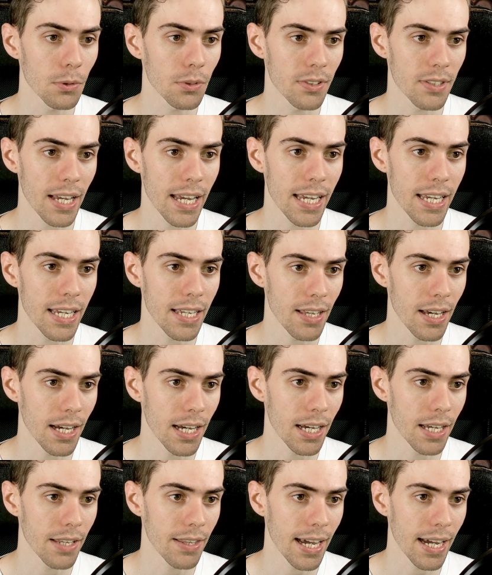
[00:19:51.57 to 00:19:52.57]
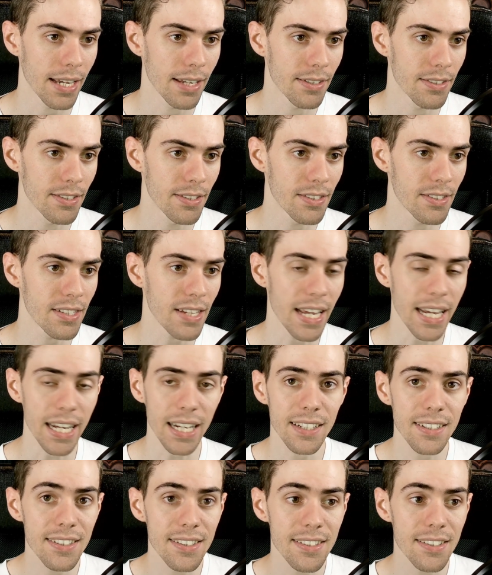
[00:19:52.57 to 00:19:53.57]
Say that is
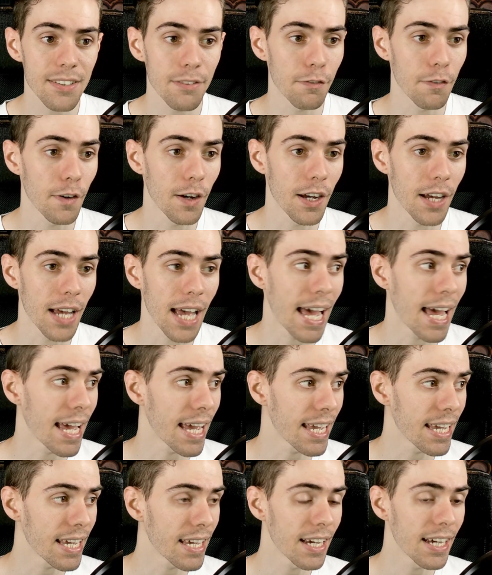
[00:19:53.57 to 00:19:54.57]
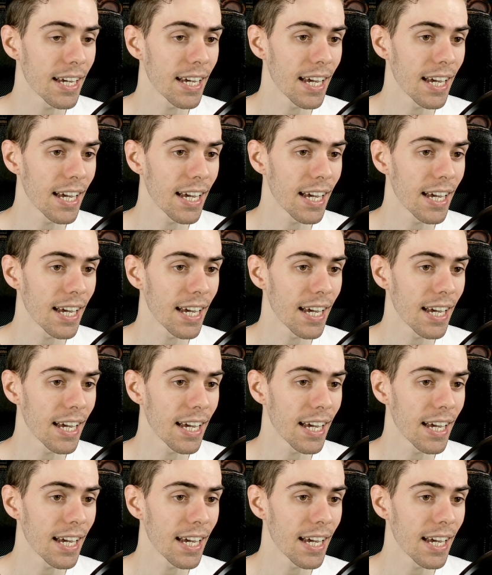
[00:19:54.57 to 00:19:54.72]
6 for A,